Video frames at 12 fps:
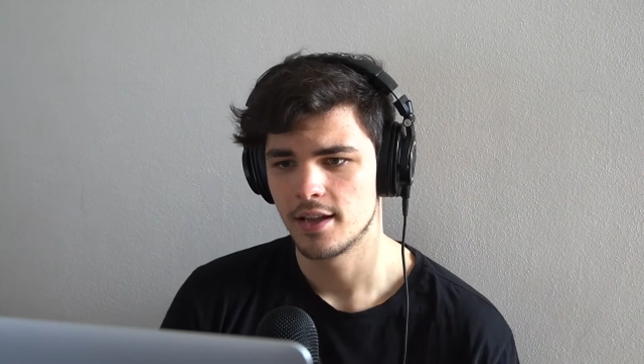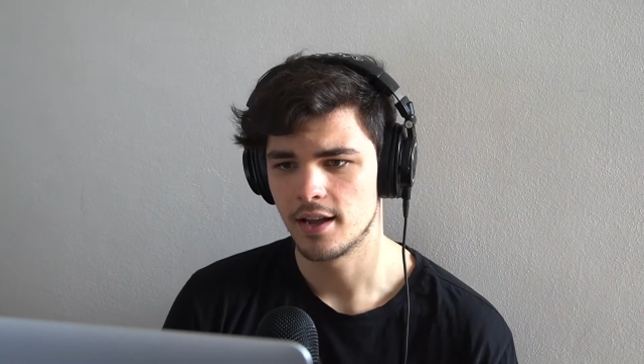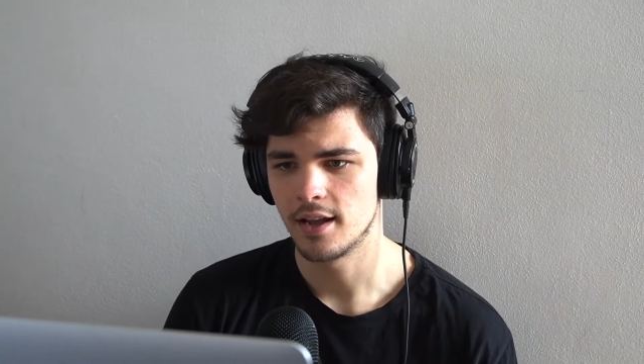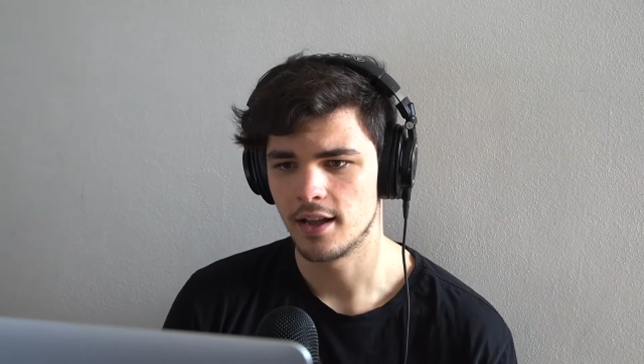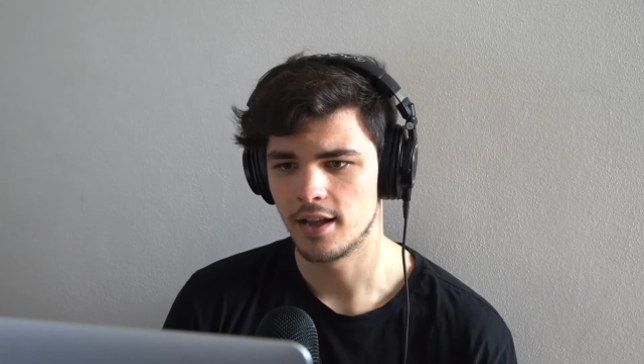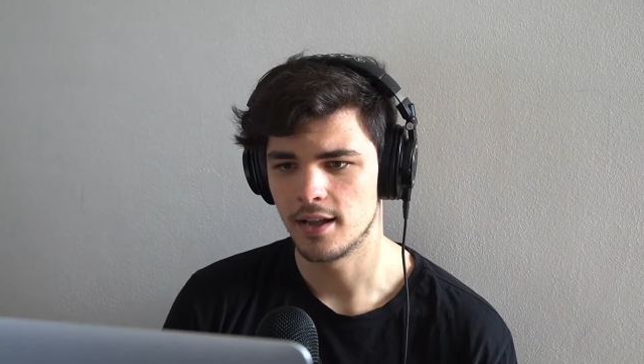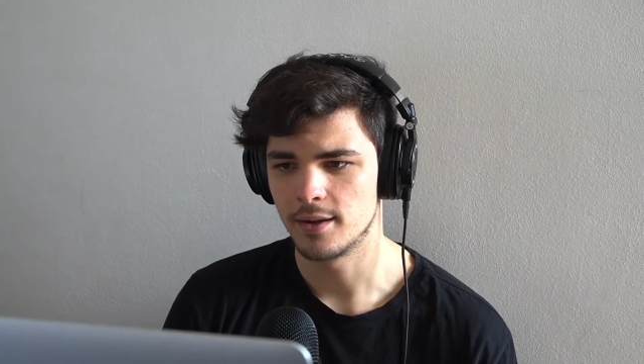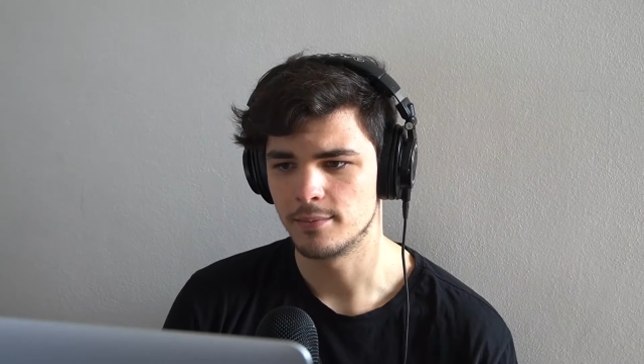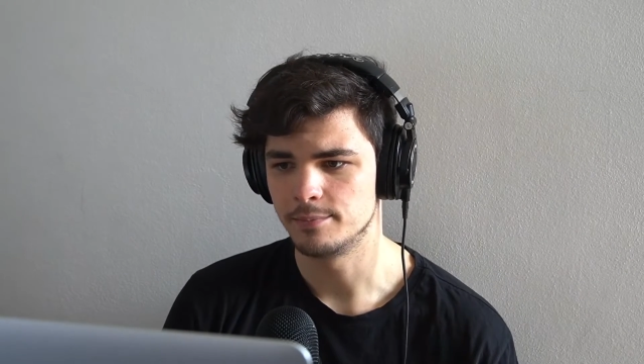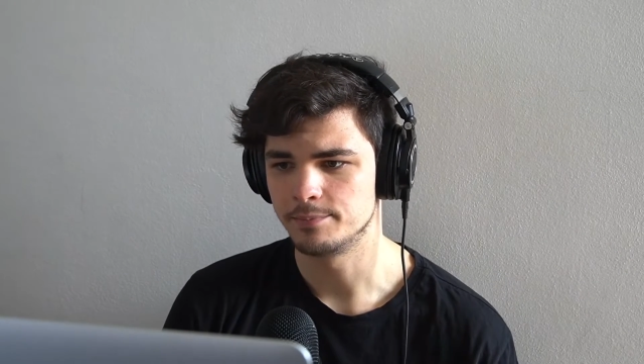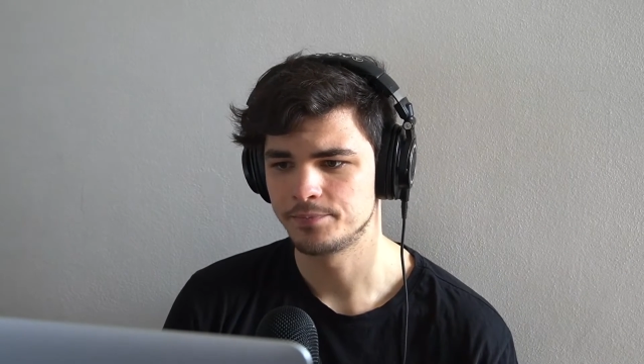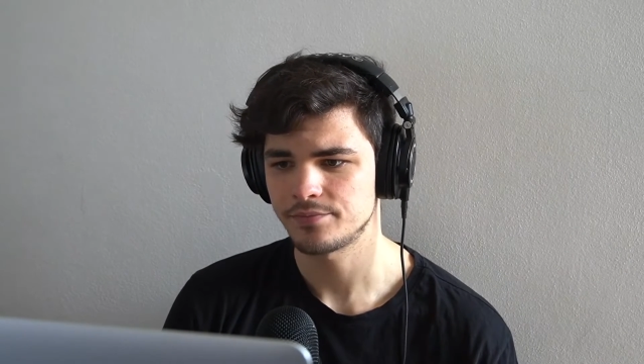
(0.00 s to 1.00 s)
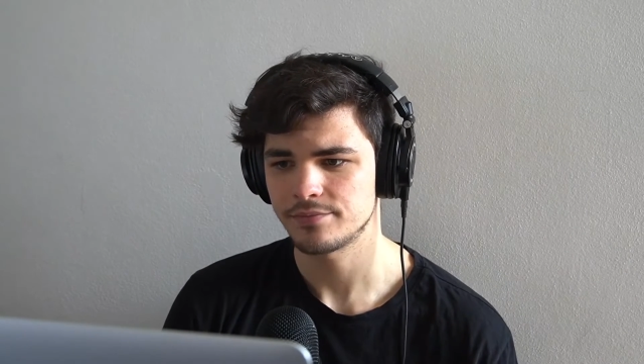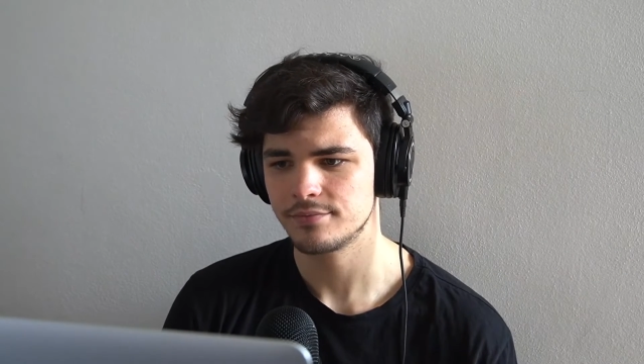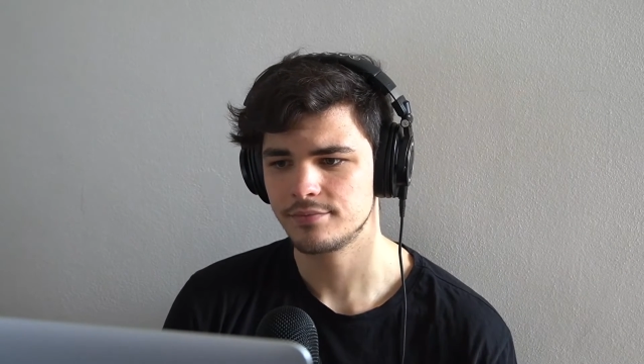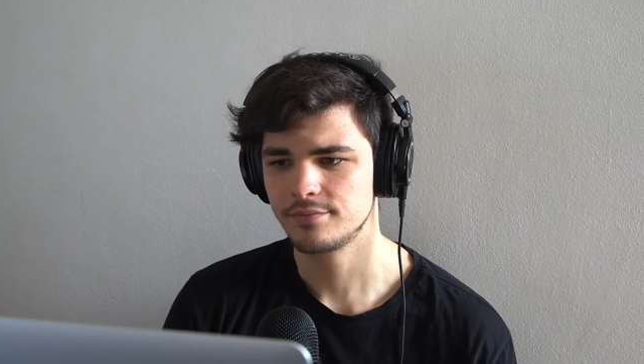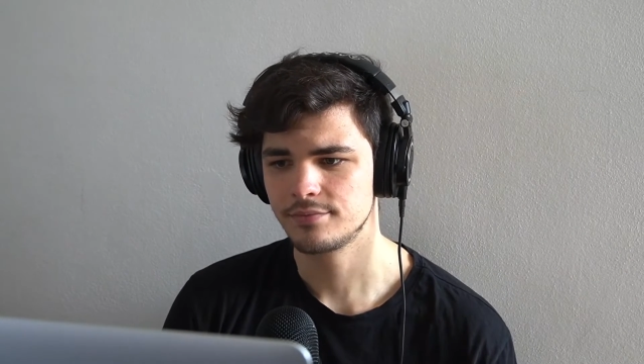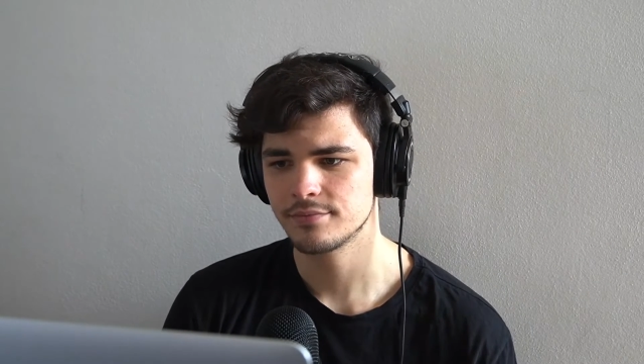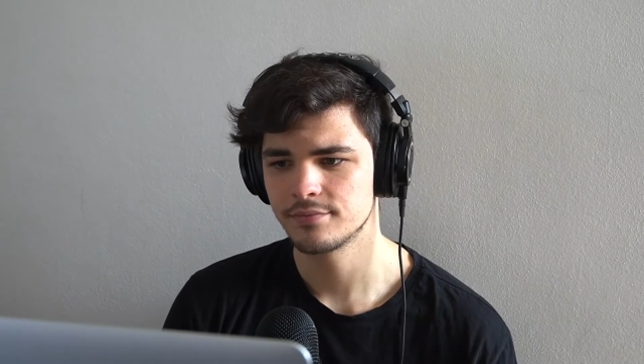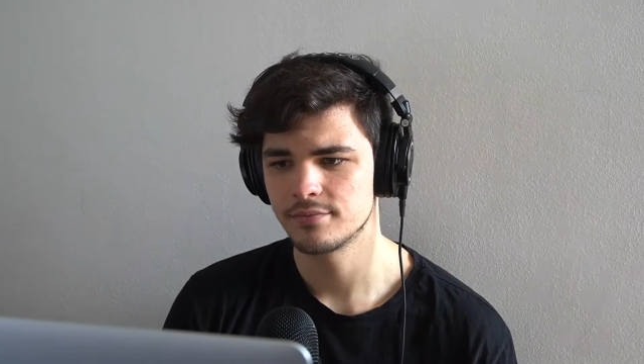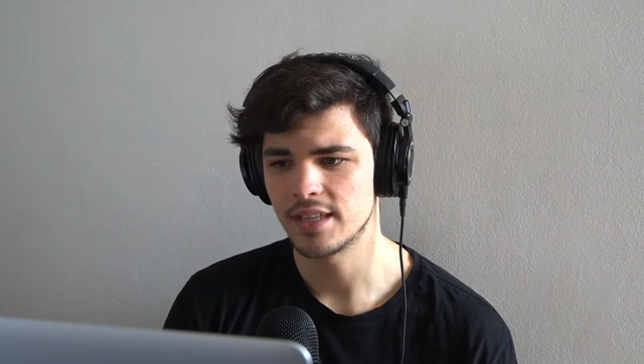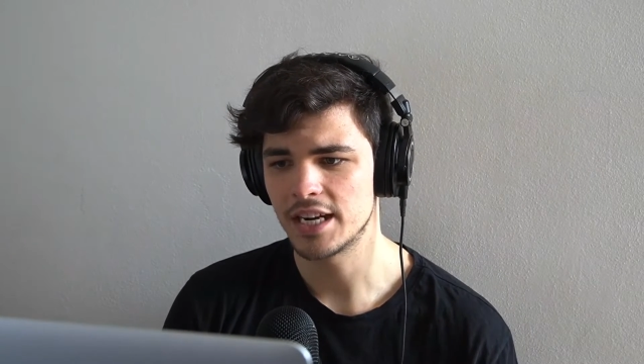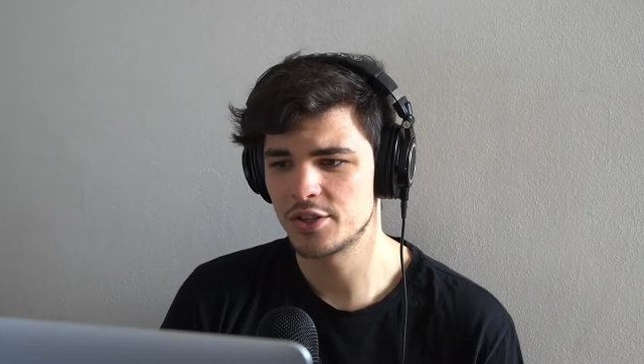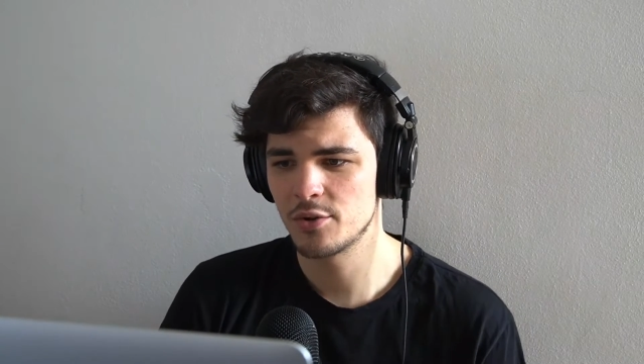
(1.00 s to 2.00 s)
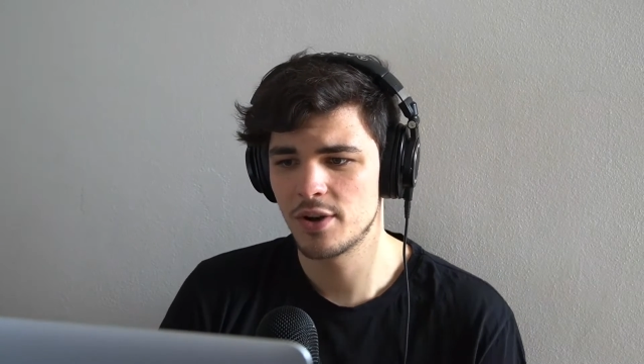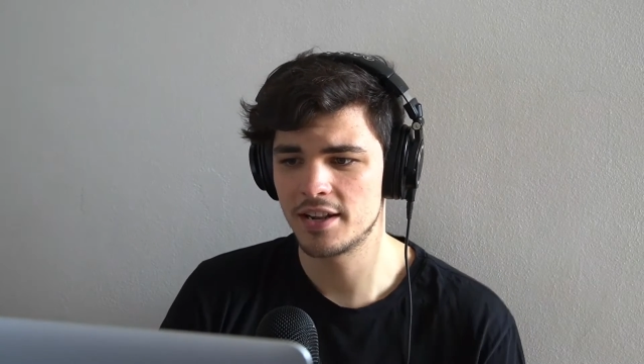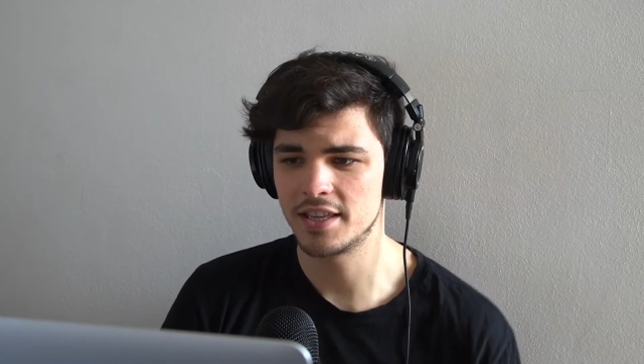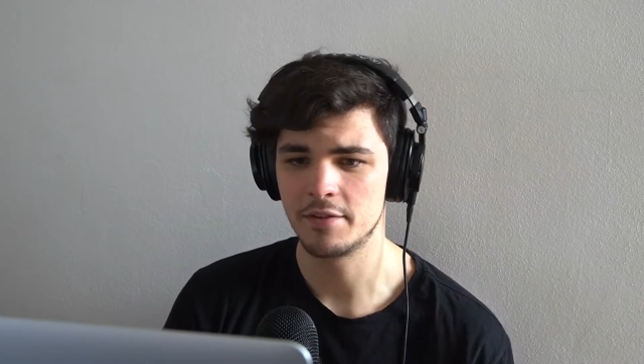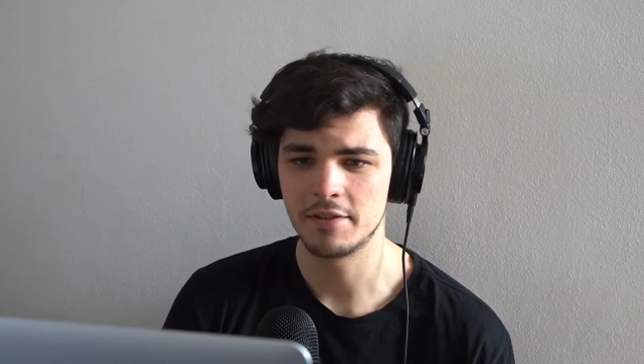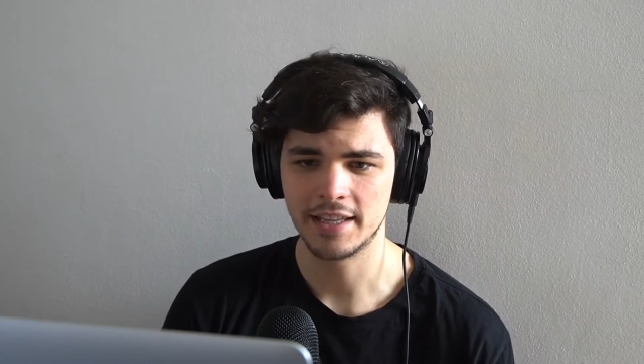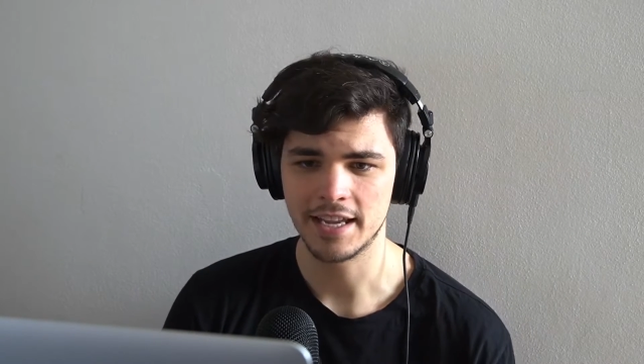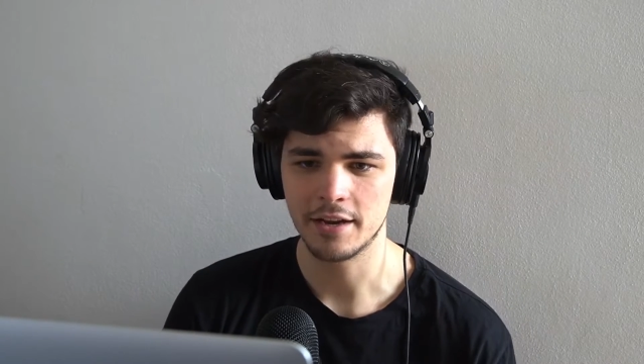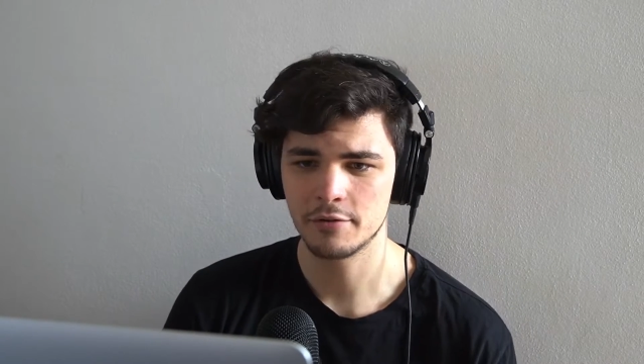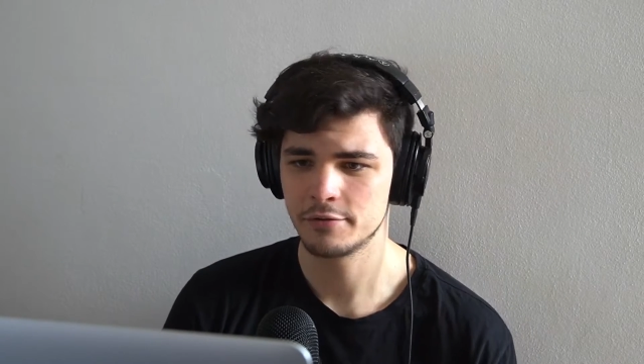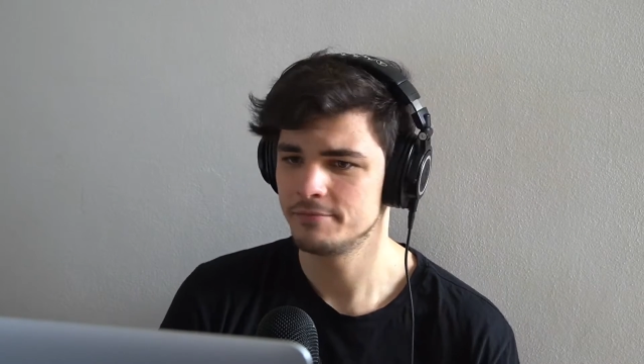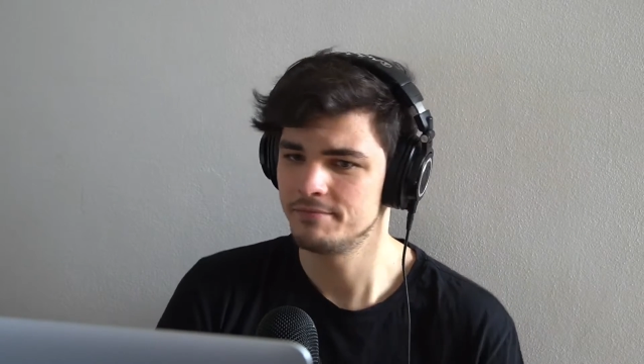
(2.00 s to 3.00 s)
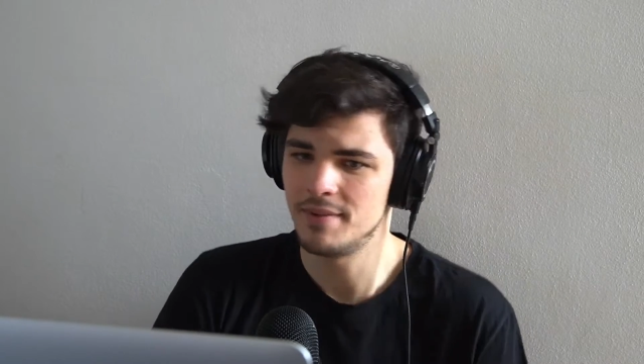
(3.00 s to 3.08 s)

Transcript: um, there is no guarantee it will take off.